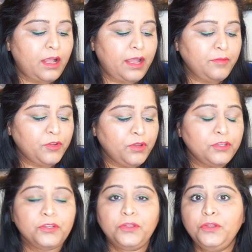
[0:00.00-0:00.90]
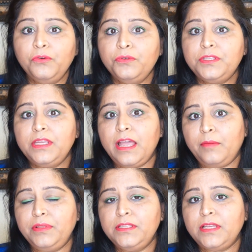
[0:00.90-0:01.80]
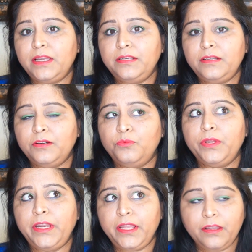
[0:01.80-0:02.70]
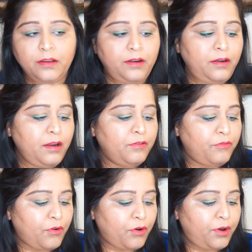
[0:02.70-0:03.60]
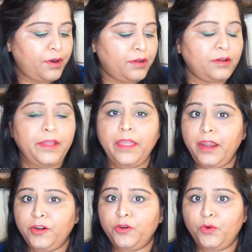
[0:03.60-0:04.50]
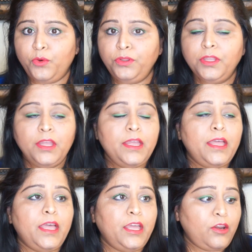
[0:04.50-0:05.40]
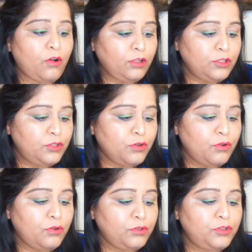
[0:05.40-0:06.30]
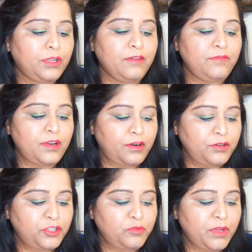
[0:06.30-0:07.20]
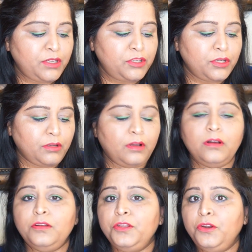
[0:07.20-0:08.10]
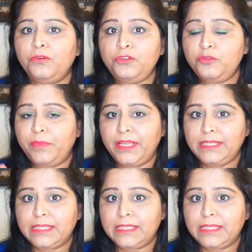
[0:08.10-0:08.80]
I'm going to use the apple cider vinegar for hair growth and also to give nourishment to my